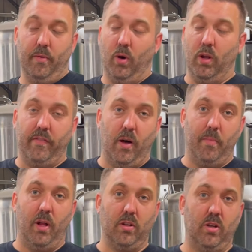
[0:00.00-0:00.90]
all of our
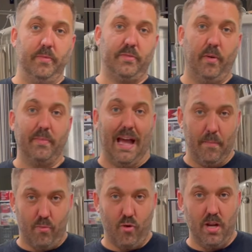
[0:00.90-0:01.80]
malt comes from
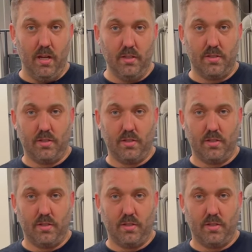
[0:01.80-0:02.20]
Gambrinus,